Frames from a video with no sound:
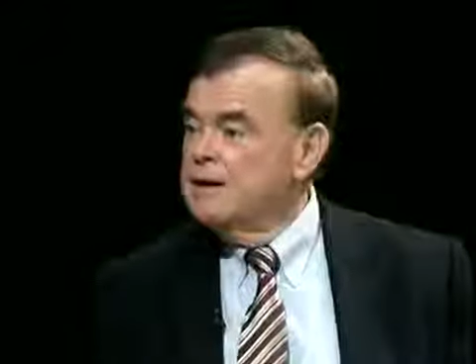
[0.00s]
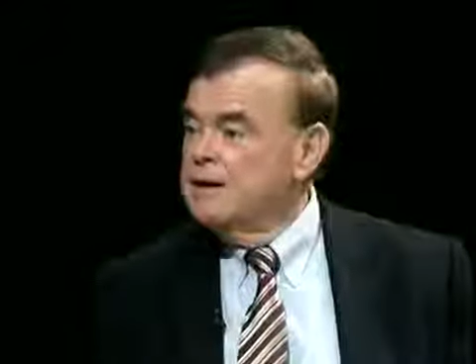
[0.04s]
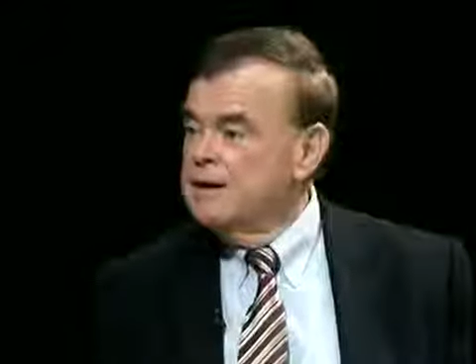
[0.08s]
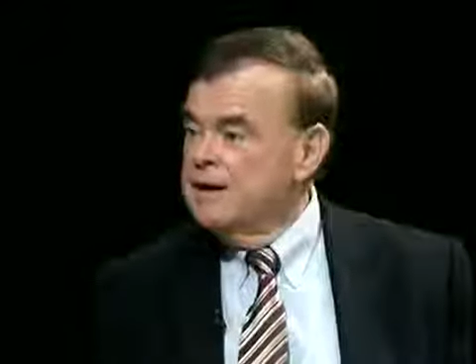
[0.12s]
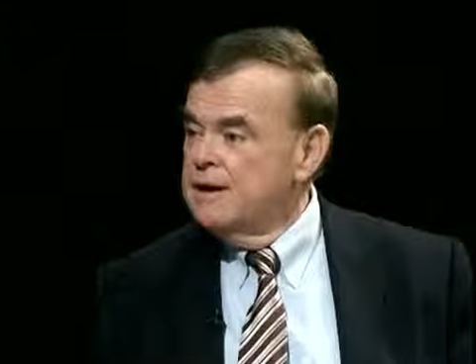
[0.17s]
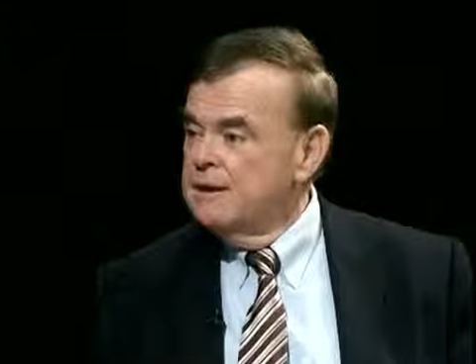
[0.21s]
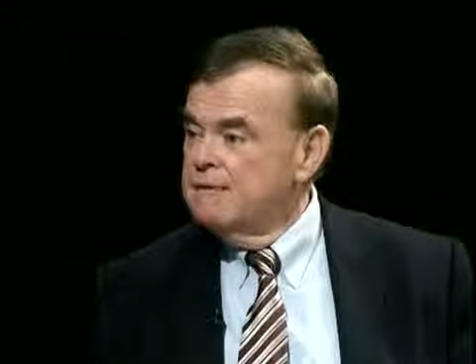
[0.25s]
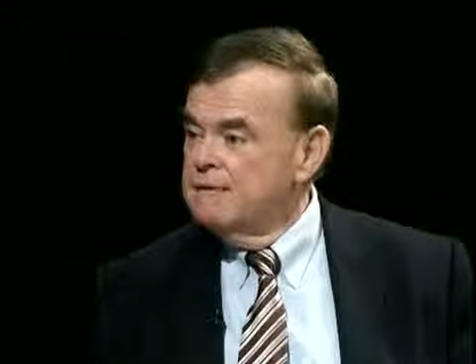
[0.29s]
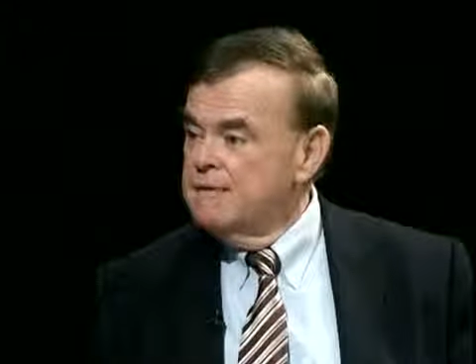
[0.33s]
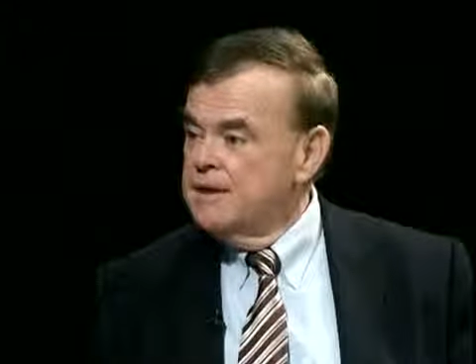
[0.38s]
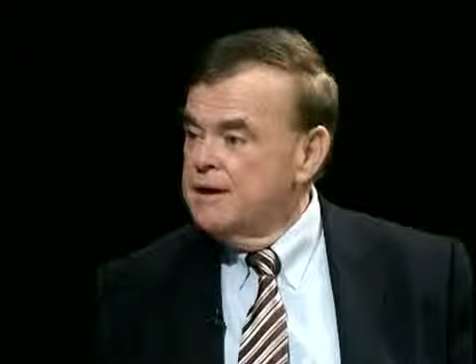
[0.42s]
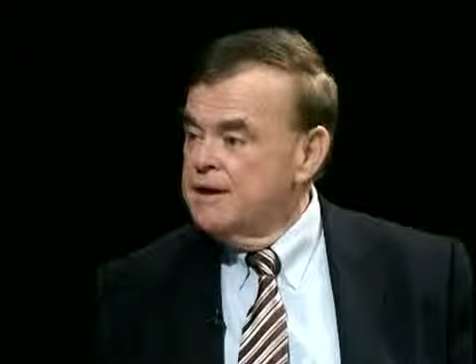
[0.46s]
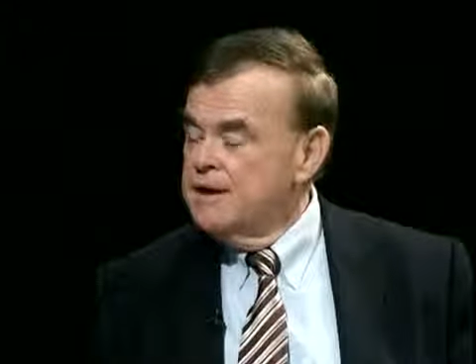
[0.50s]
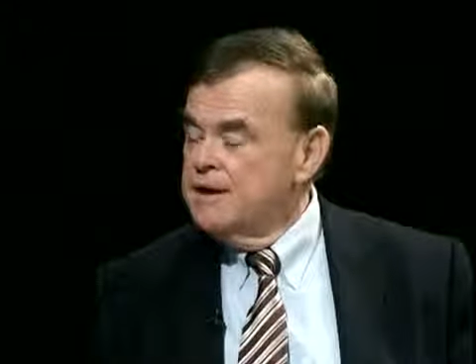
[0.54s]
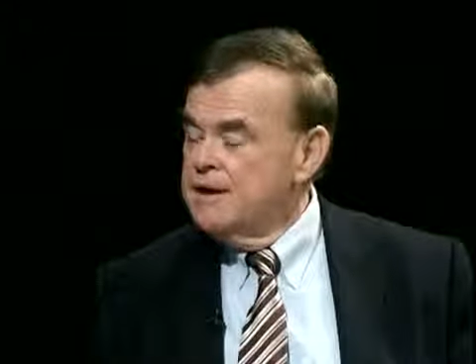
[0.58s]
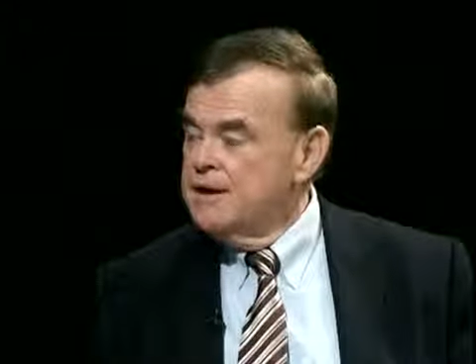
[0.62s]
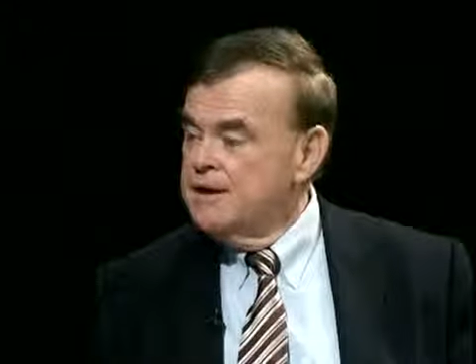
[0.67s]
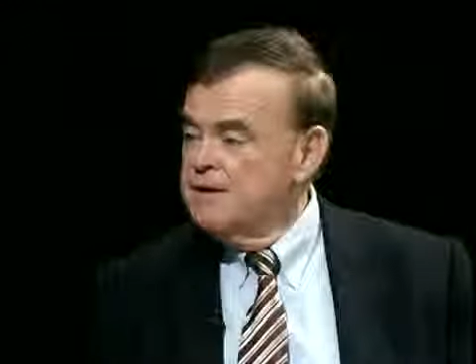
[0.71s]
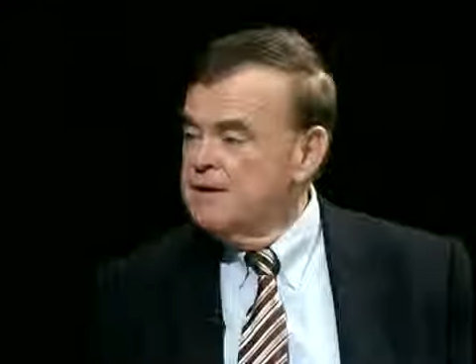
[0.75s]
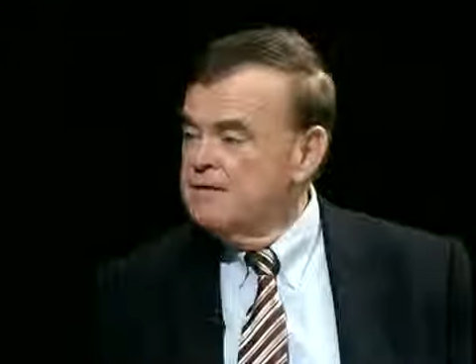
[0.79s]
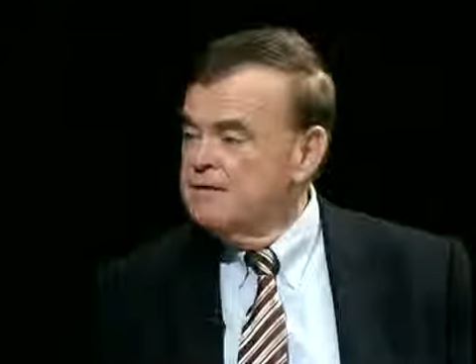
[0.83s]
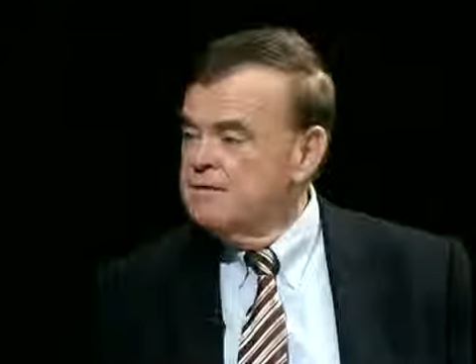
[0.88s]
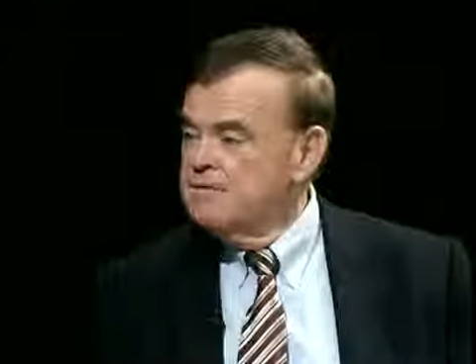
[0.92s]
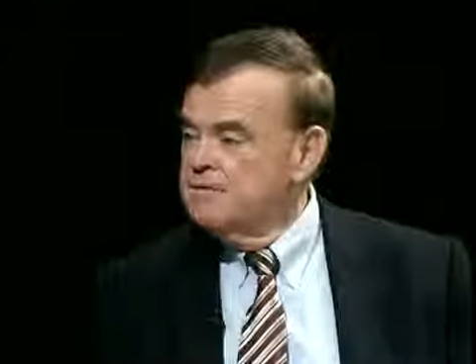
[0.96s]
can they
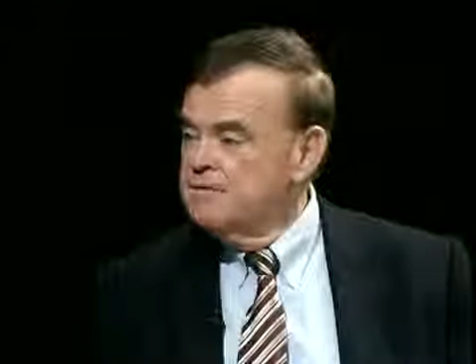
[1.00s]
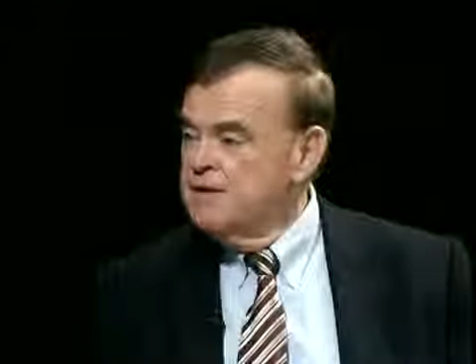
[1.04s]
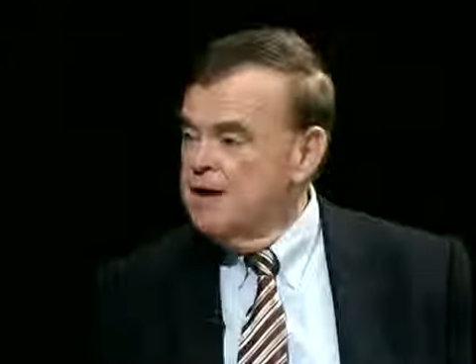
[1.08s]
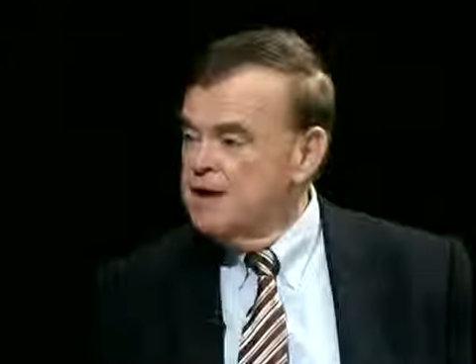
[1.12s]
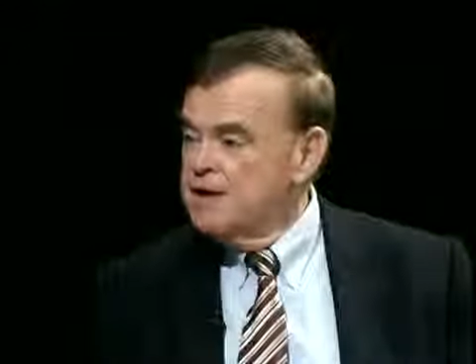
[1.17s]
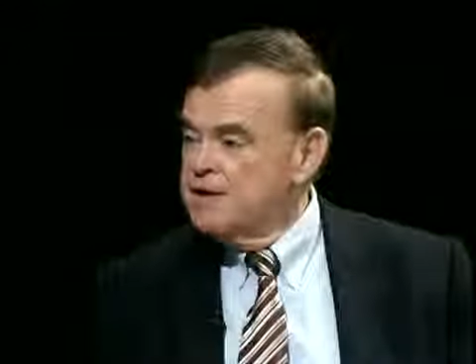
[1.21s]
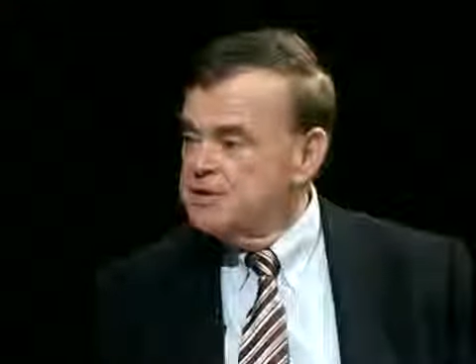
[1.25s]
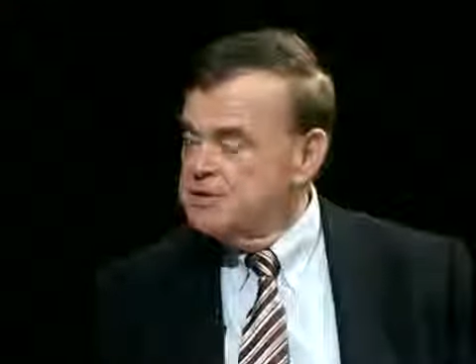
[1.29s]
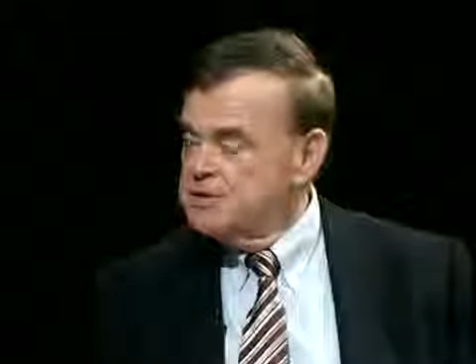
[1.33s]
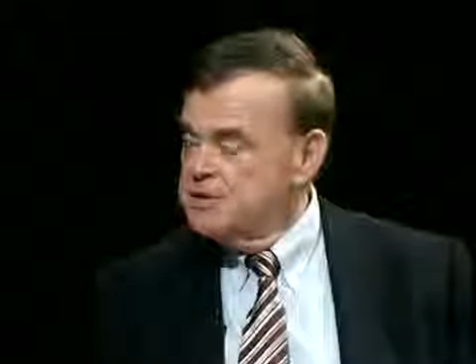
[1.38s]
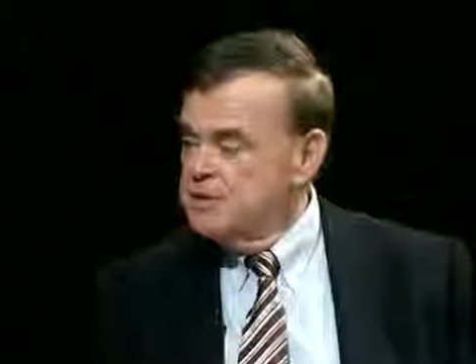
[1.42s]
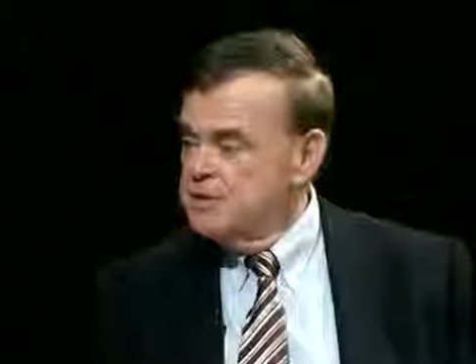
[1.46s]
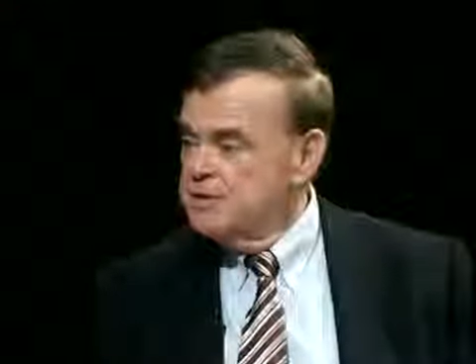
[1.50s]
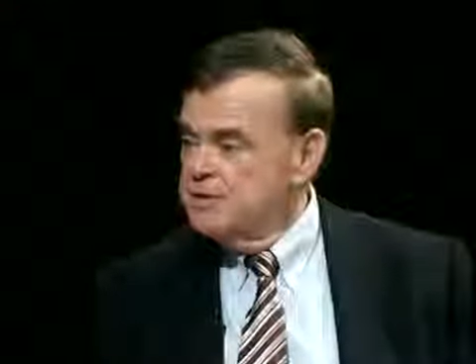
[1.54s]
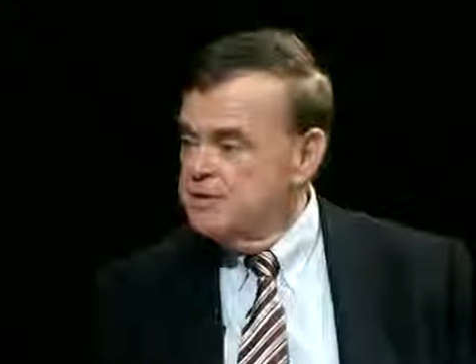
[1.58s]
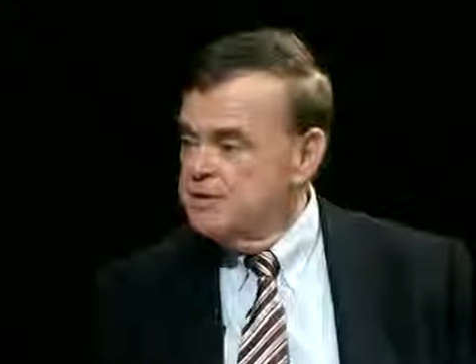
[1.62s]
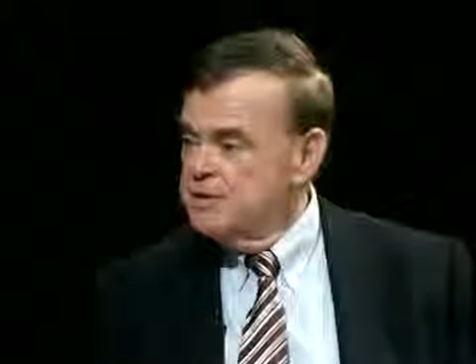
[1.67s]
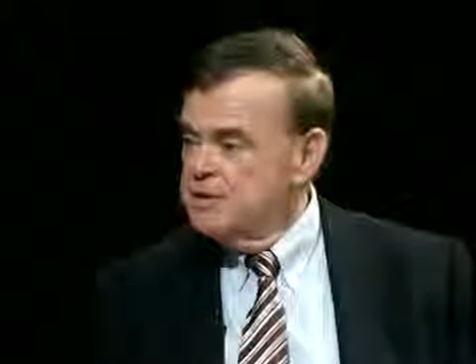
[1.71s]
volunteer